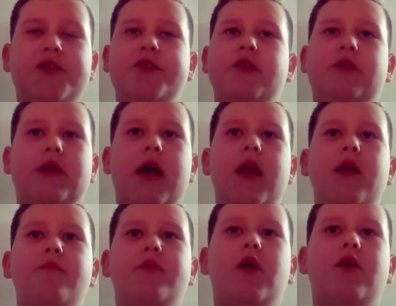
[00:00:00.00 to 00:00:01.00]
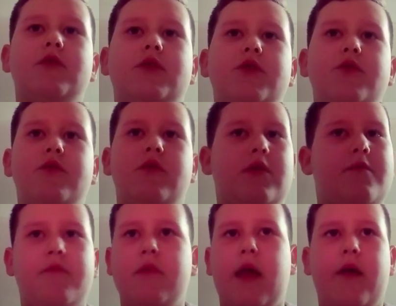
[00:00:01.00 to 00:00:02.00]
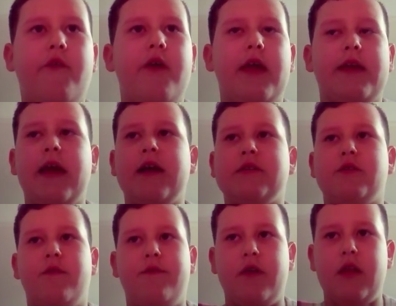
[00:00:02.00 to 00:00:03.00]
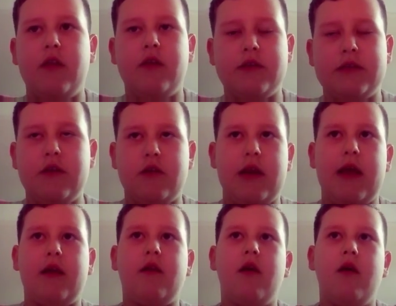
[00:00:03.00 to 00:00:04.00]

You should tell him not to, like, reenact stuff you see online.